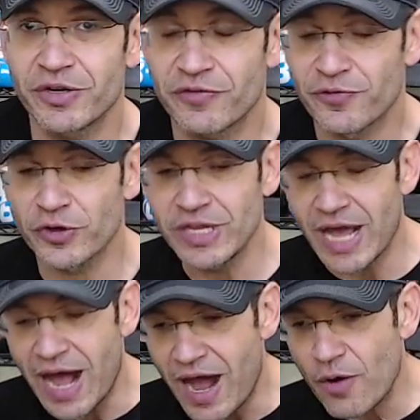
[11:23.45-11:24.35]
For the
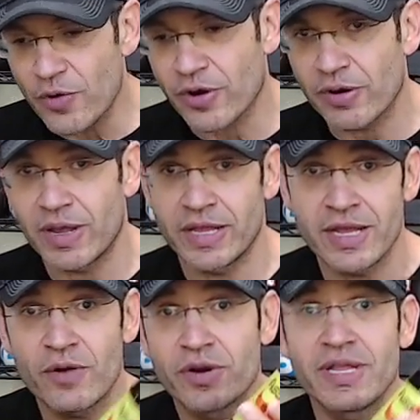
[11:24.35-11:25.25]
hour, an
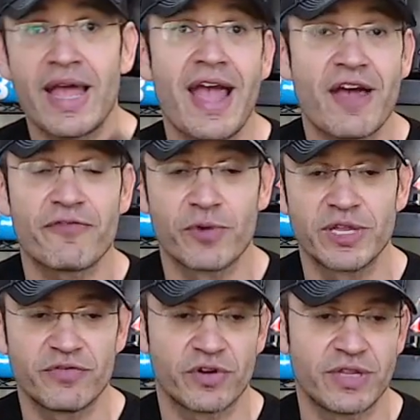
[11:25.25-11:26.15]
hour and a half,
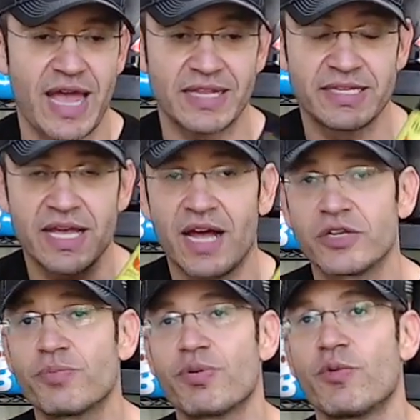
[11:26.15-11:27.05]
whatever, that the other
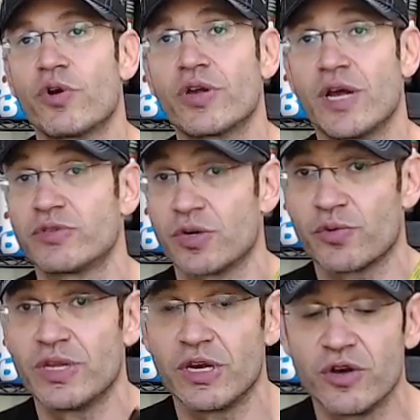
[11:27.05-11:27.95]
pre-workouts are
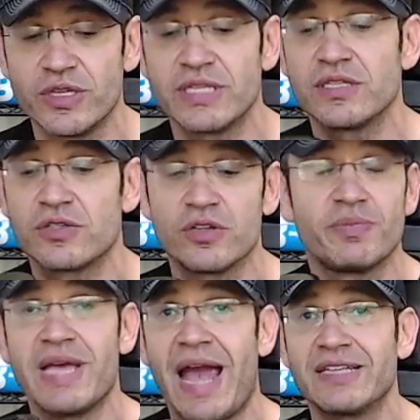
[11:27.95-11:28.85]
really good, this is going to
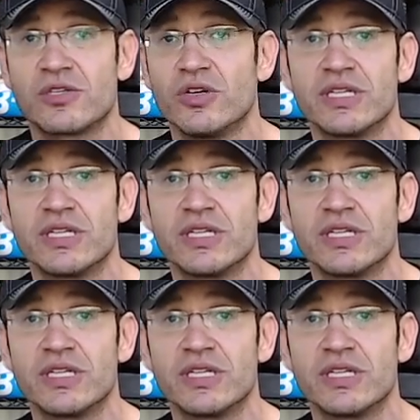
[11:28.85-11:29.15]
be as good.